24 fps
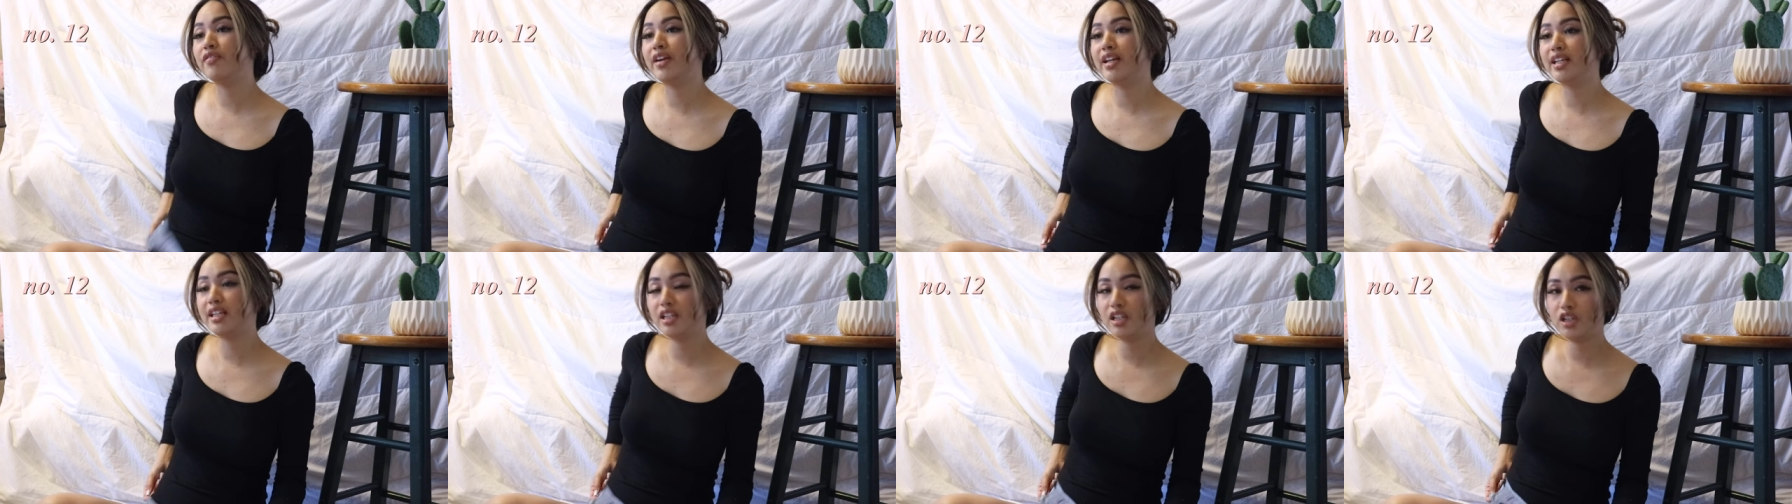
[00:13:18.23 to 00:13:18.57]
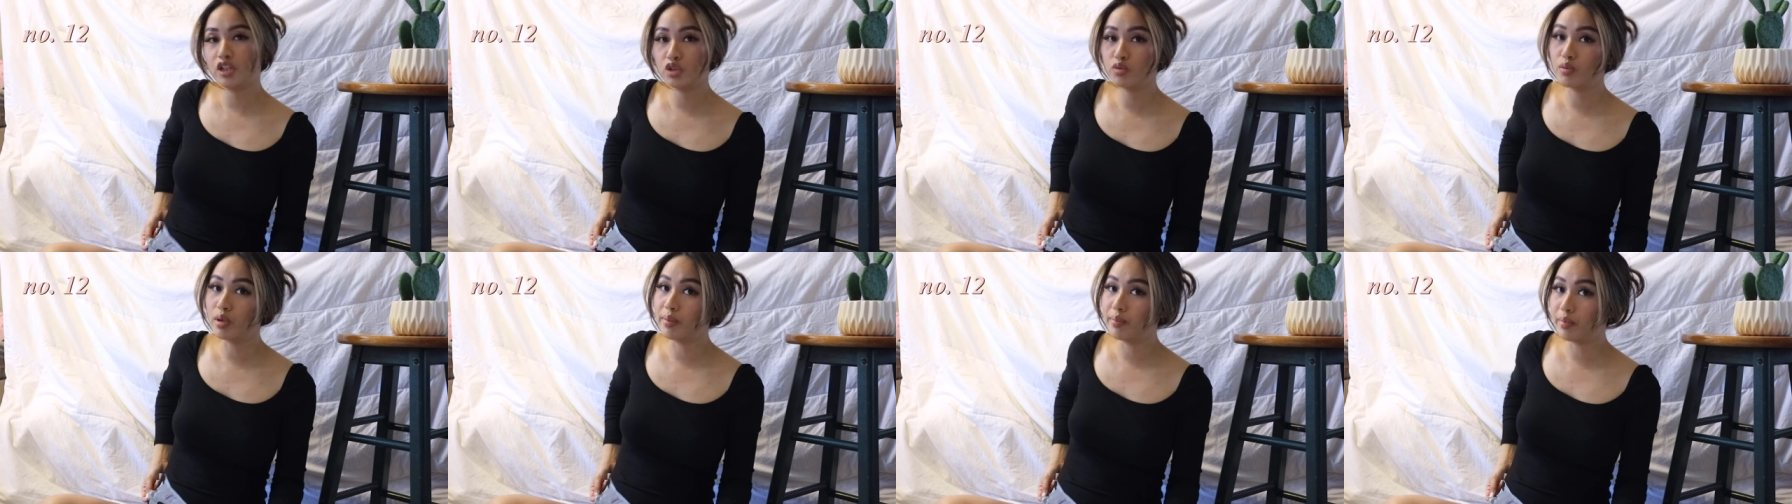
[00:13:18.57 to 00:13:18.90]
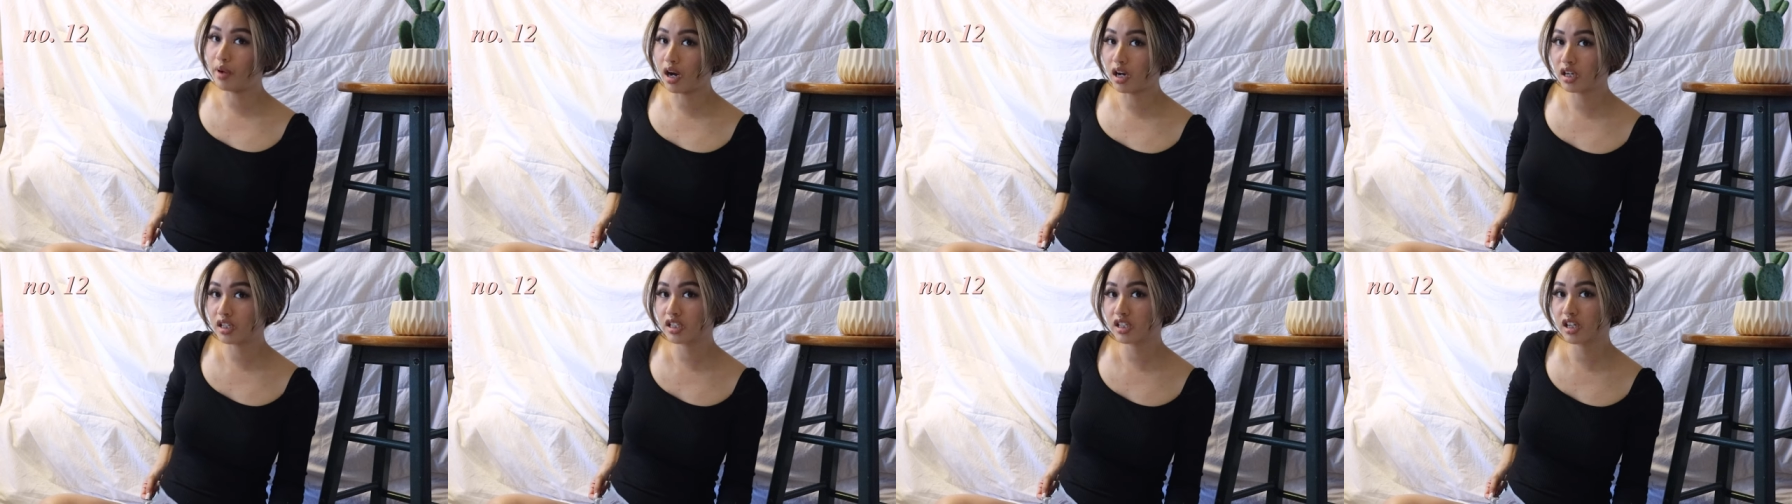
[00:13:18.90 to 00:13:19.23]
I need to use my
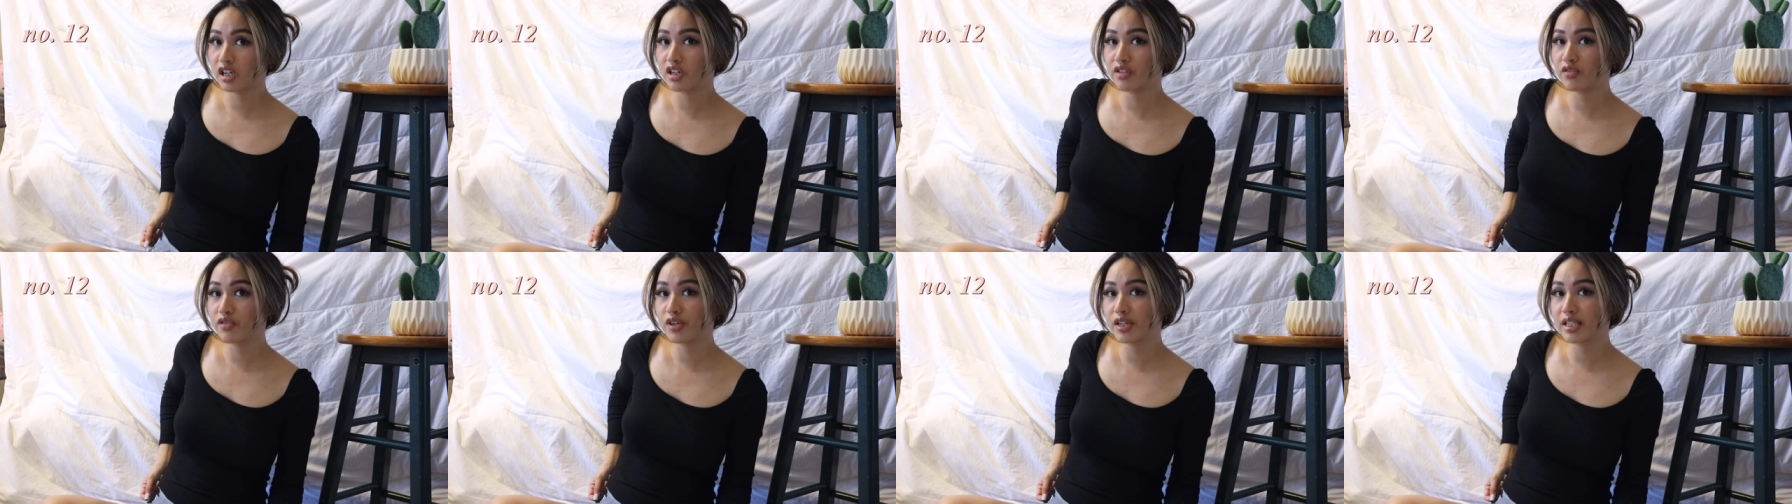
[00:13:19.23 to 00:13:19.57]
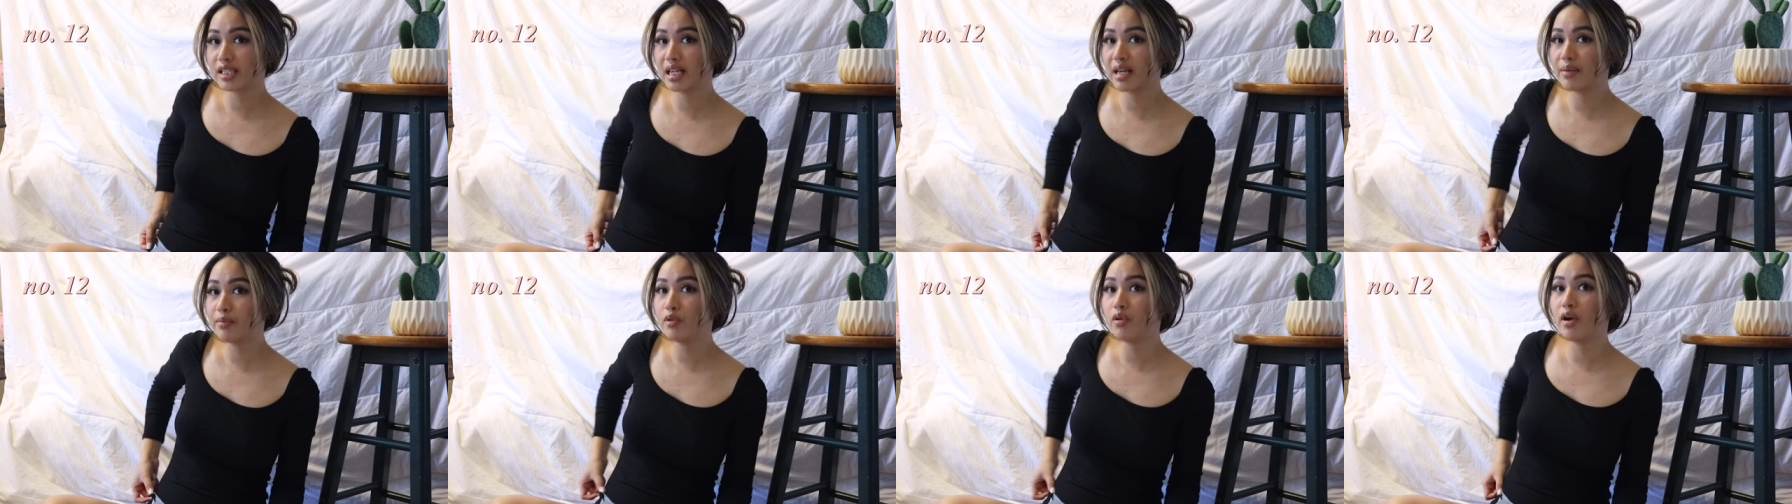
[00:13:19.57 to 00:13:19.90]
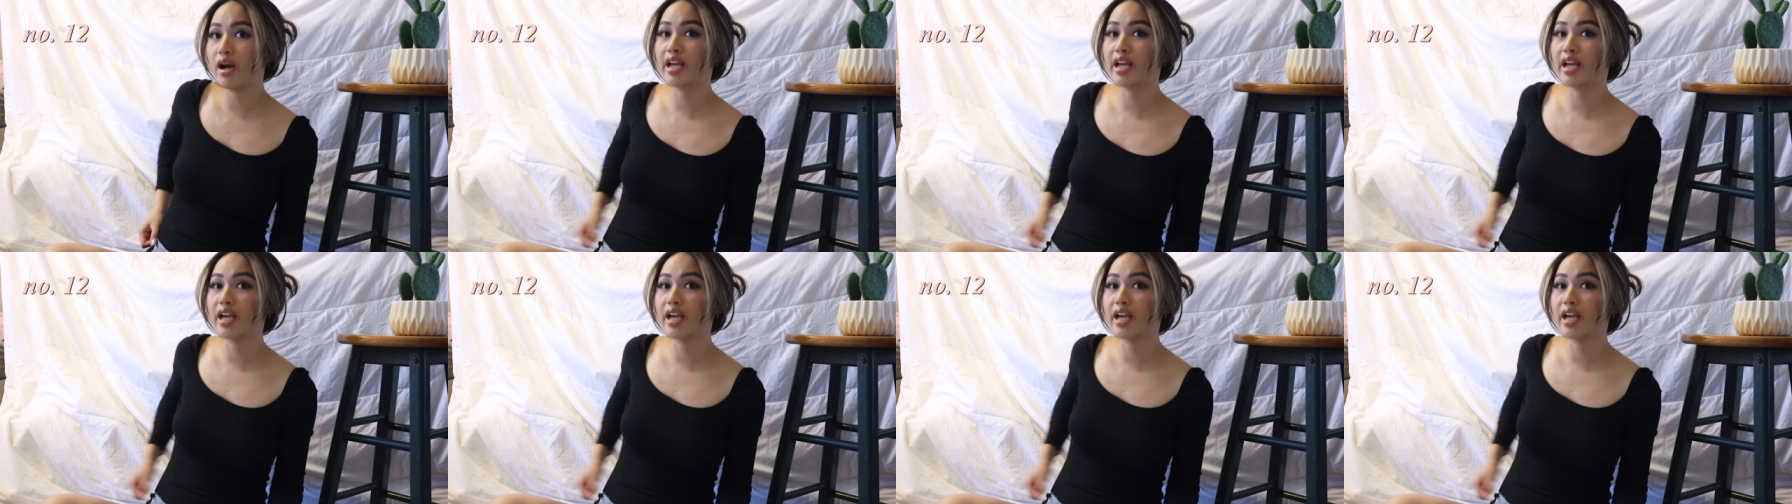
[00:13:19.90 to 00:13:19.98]
box cutter, for example,